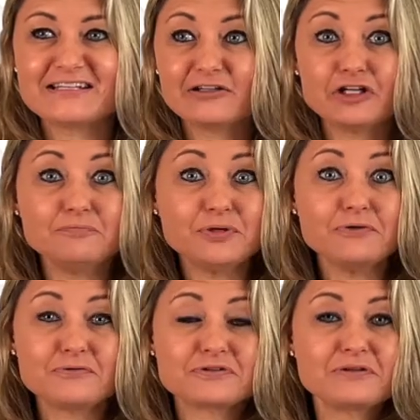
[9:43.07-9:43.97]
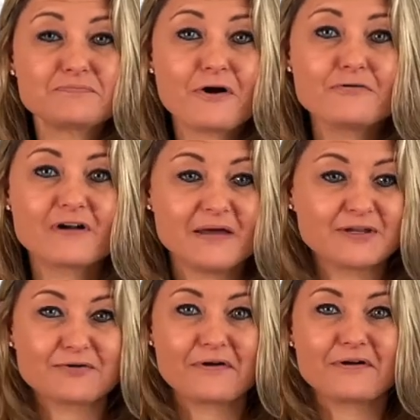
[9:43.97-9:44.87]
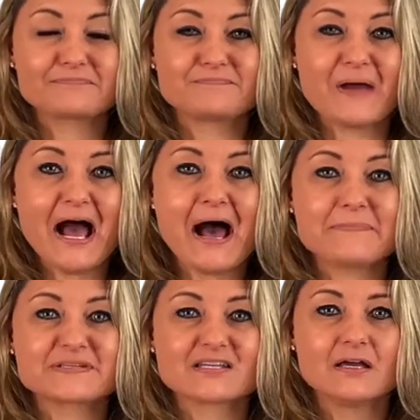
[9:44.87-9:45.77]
and computers and programming or apps.